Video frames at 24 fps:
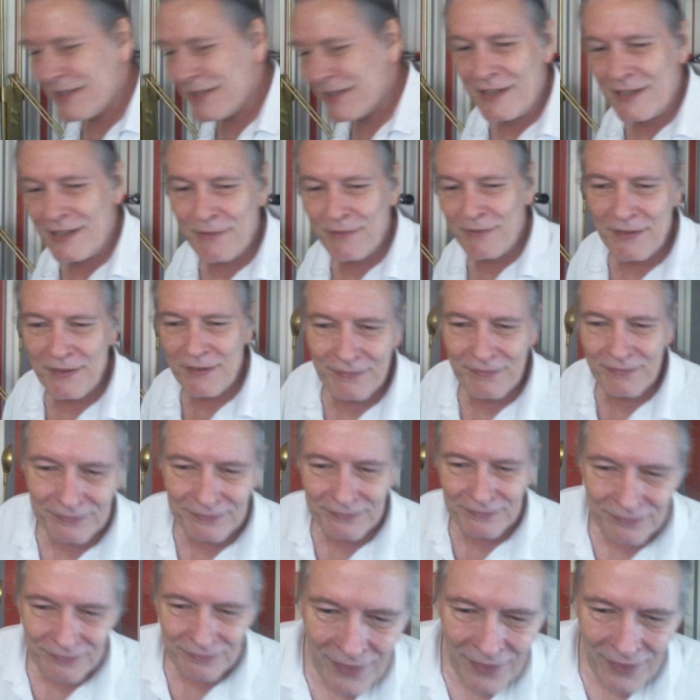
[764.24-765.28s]
anyway,
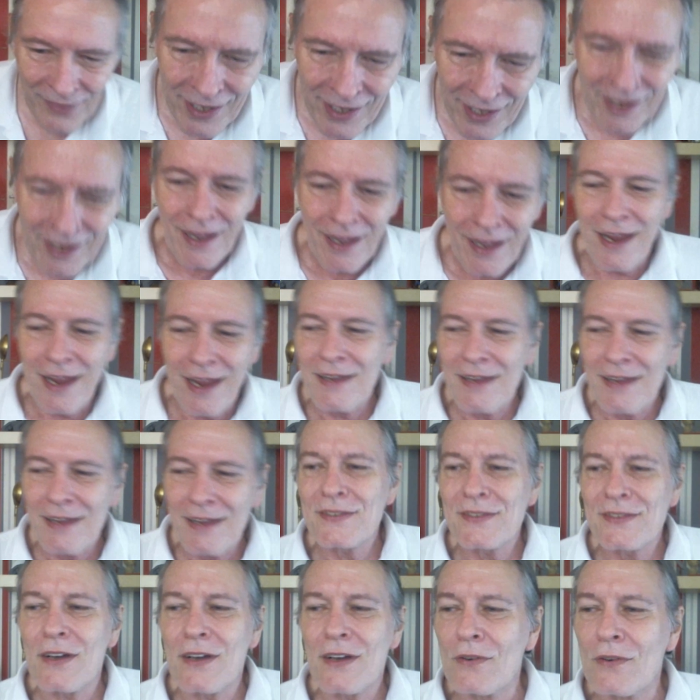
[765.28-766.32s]
as
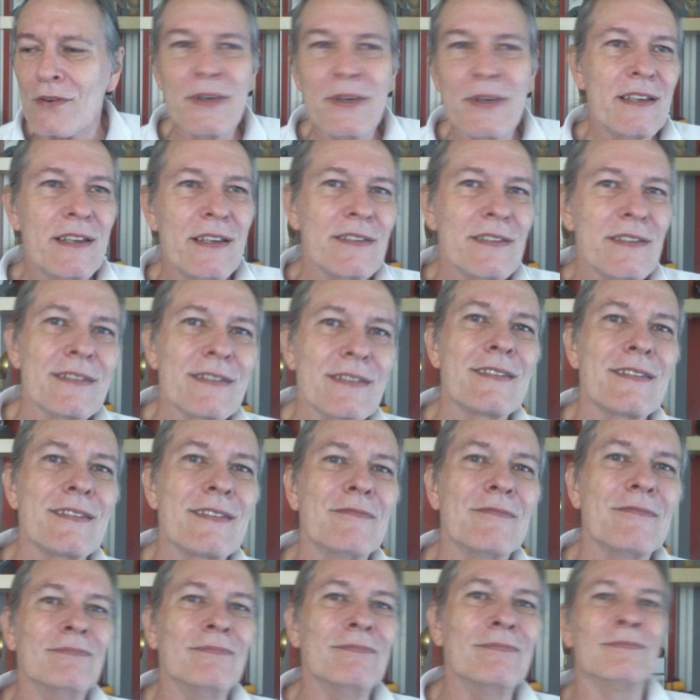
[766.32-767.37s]
always,
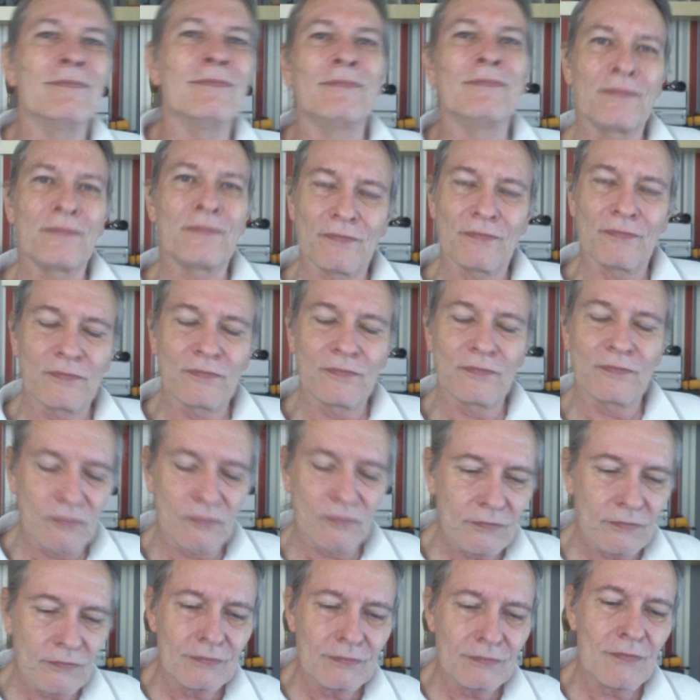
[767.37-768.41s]
I
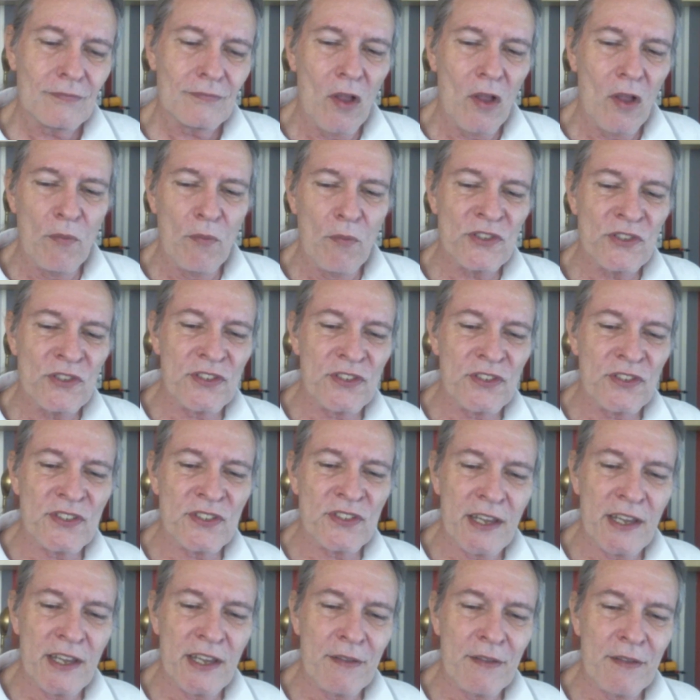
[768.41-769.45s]
wish to
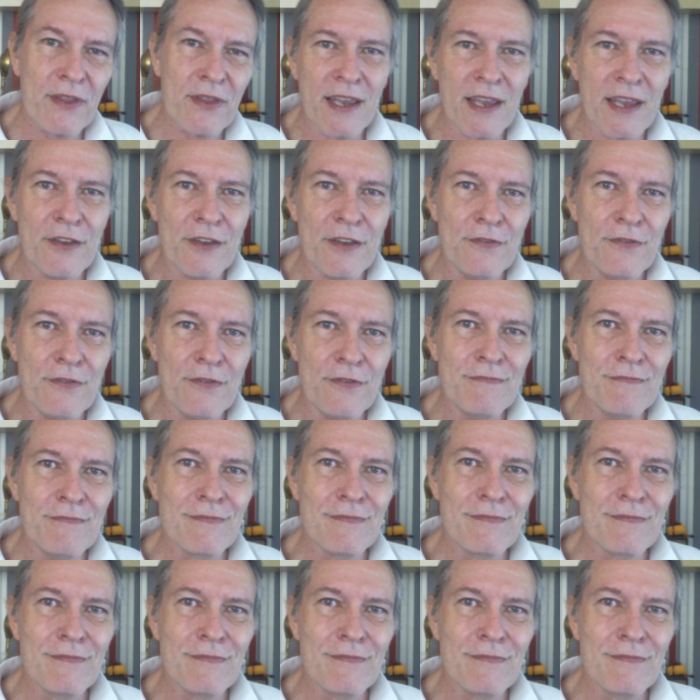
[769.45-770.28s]
say thank you